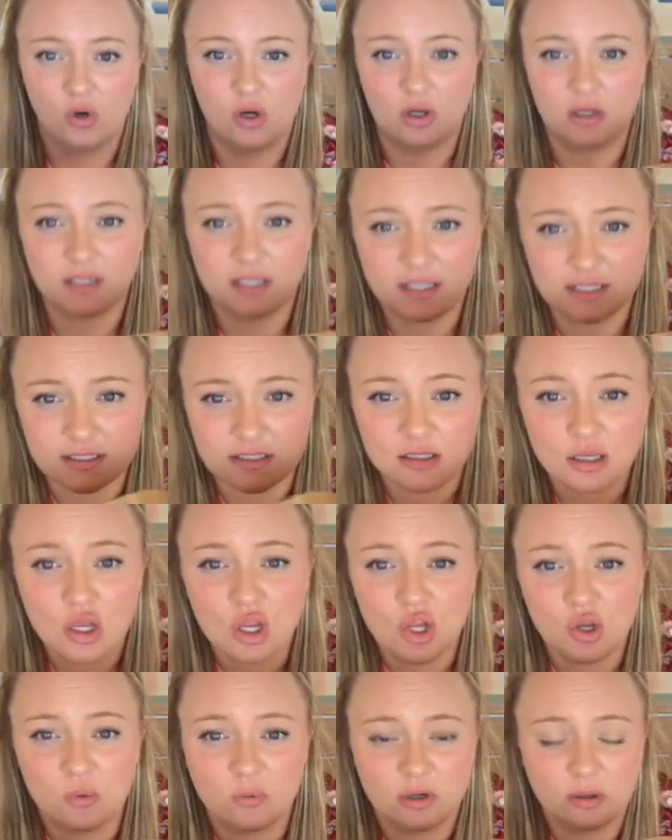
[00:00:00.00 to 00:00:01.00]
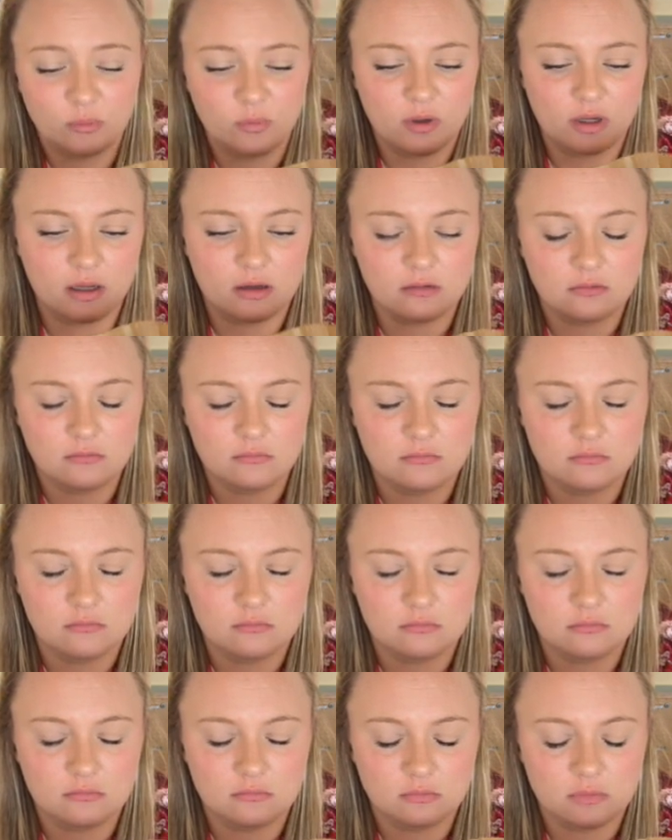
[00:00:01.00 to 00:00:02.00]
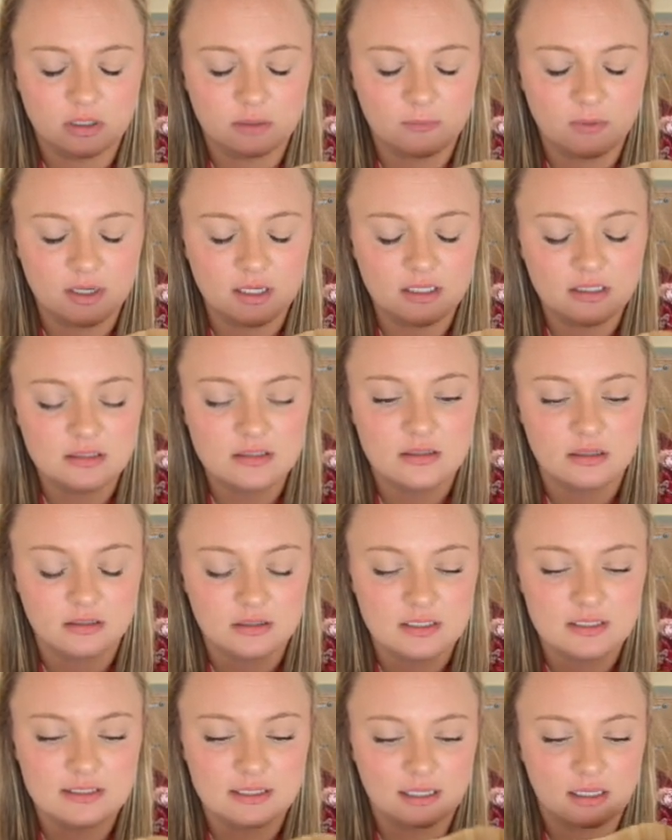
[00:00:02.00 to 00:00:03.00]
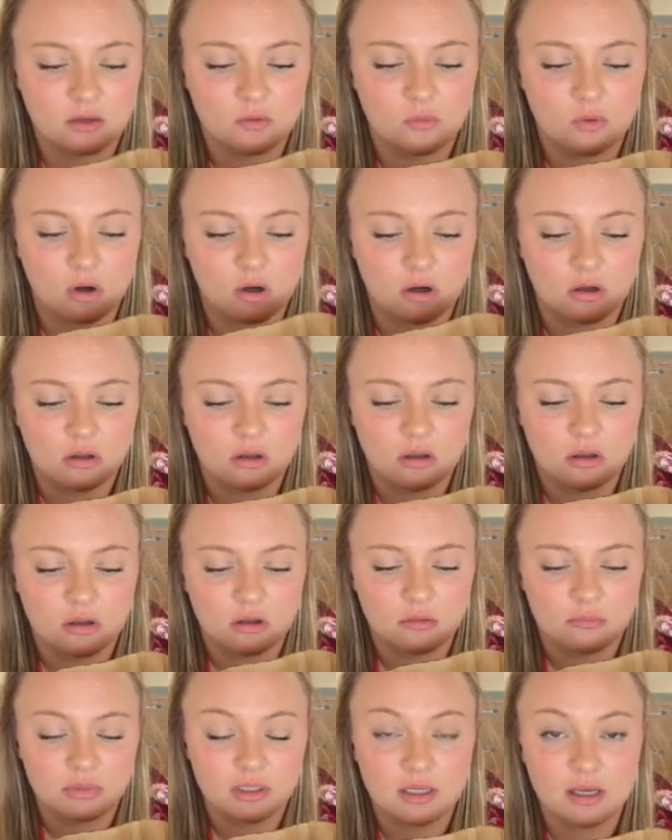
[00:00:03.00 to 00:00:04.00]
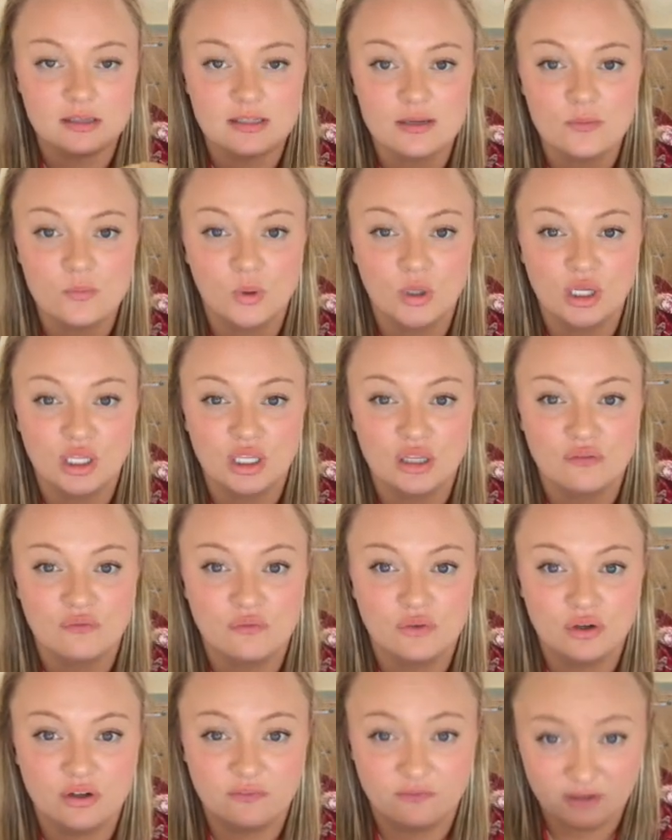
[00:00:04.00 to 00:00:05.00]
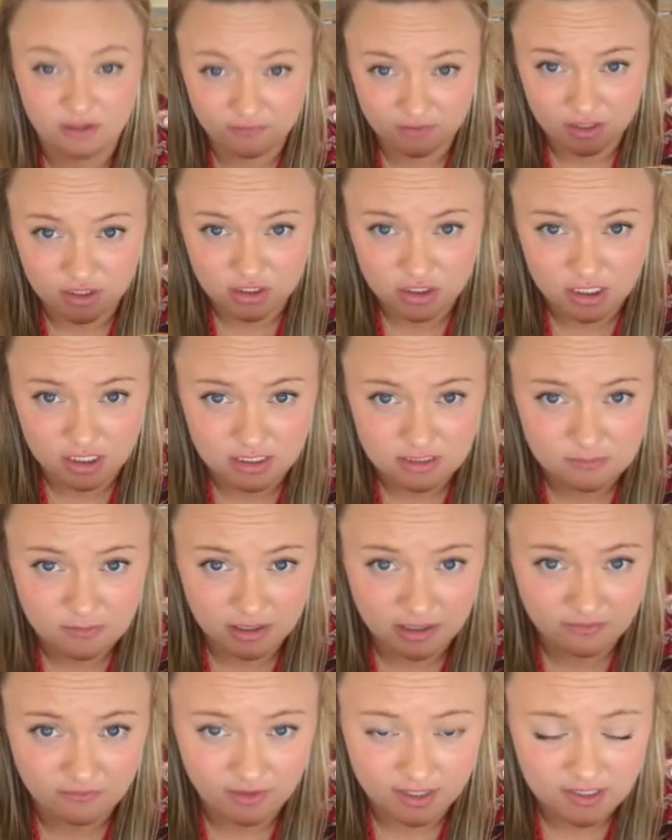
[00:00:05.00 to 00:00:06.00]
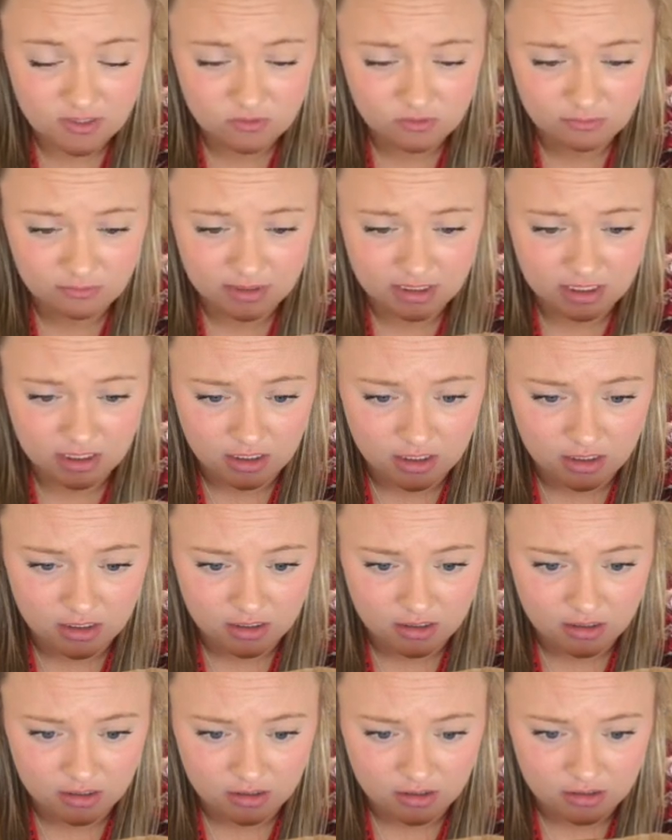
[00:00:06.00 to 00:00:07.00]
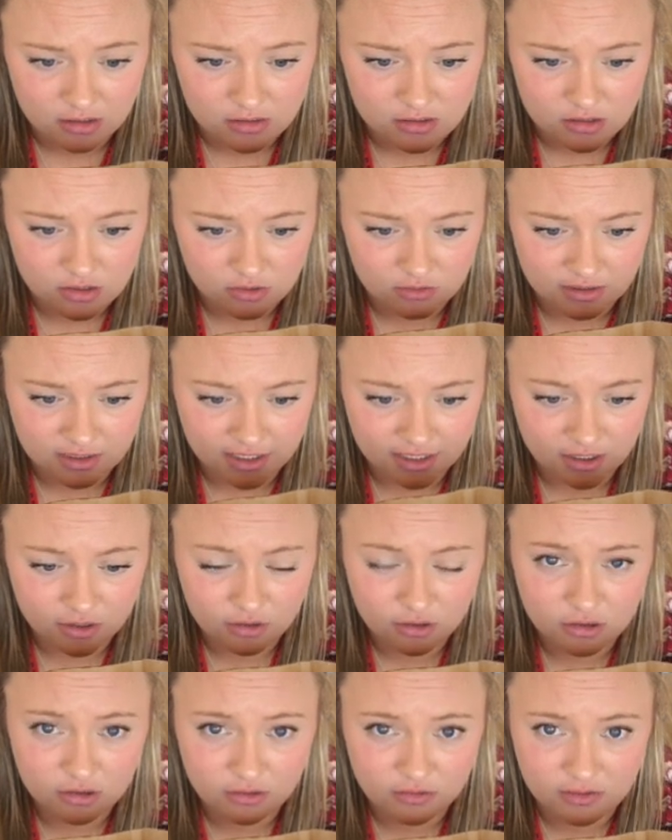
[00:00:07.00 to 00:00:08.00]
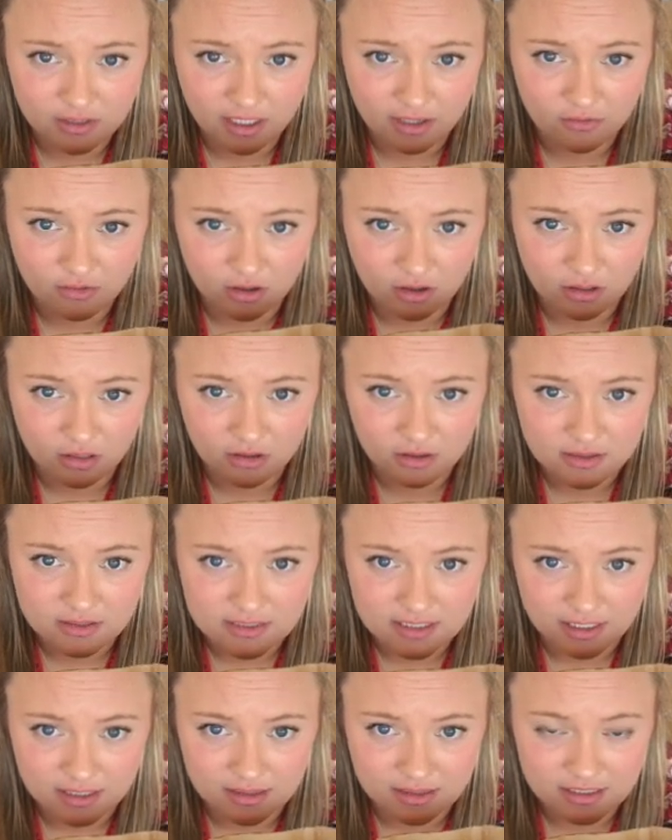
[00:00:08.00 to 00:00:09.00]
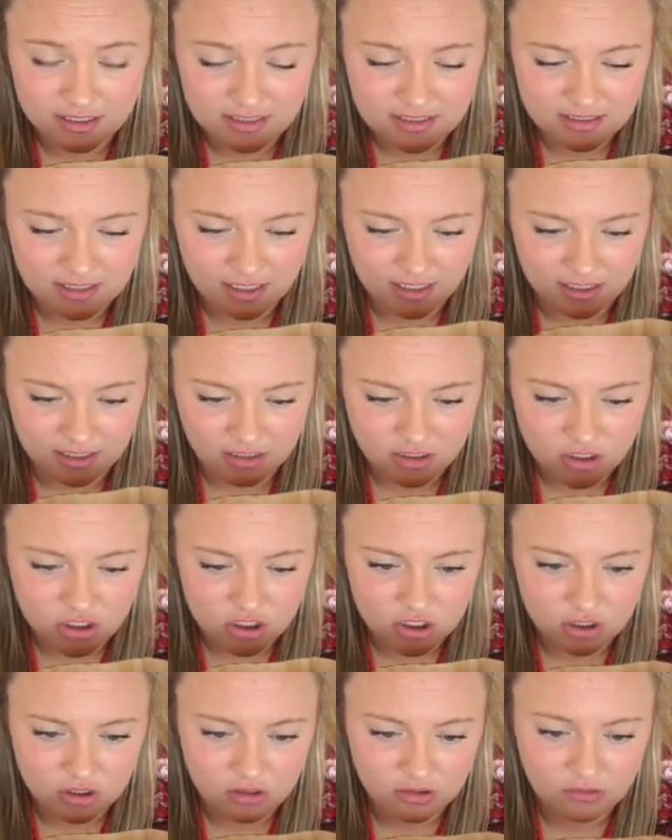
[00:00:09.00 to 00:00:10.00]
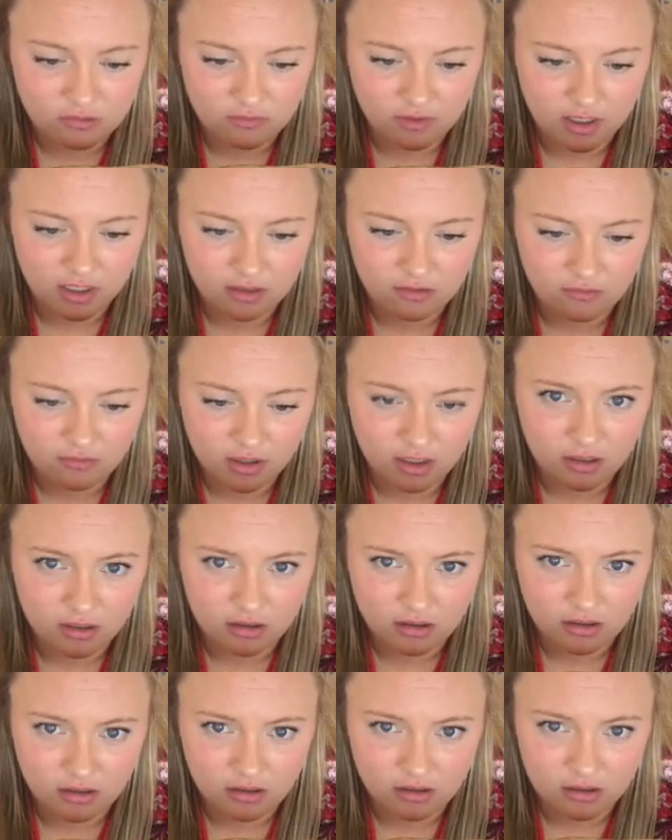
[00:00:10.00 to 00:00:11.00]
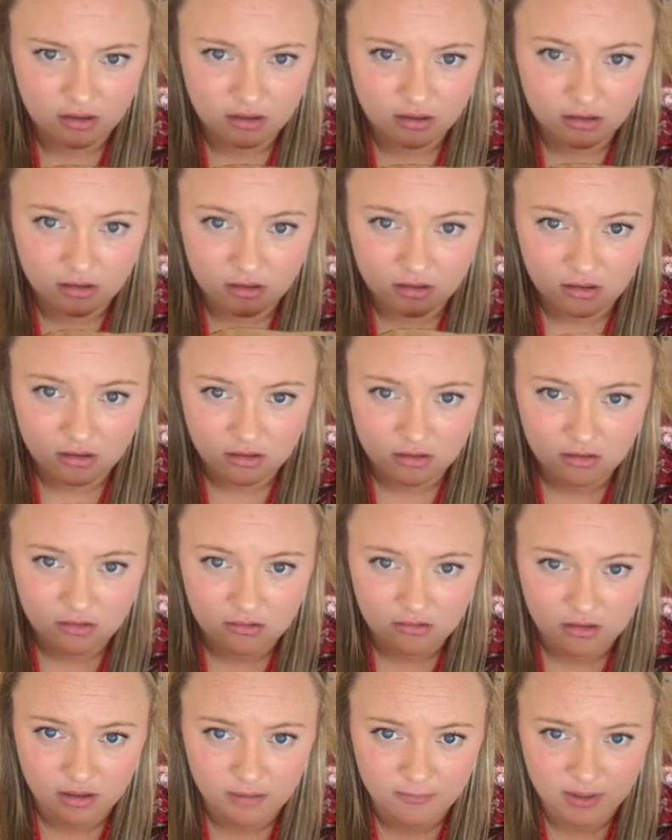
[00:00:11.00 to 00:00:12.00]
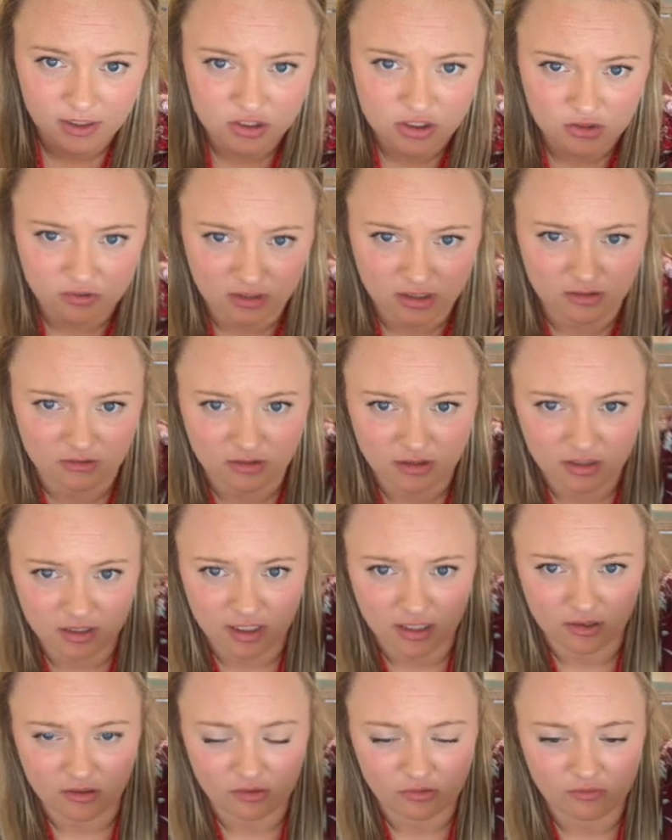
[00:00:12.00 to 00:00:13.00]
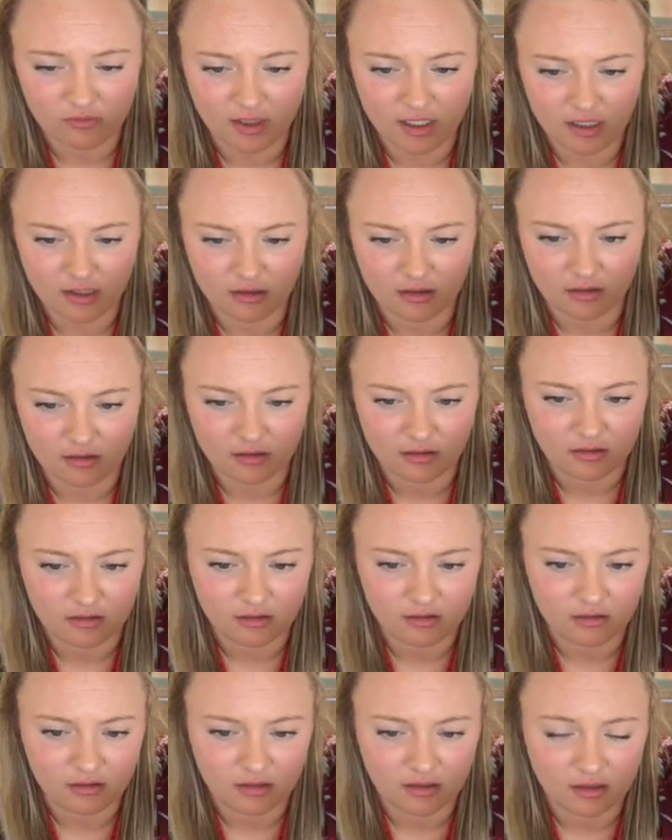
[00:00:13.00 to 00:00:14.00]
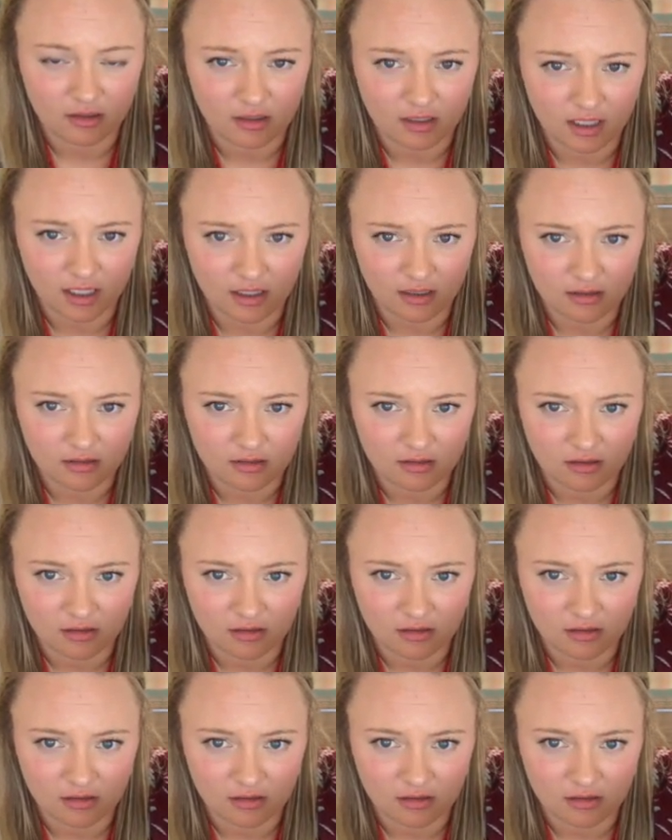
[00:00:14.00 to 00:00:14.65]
wall is when I'm ready to start the second wall, because I'm working in 4 to 5 inches, my advice would be to lay your glue down alongside this edge, right here. I'm not showing you a good angle, right here, okay?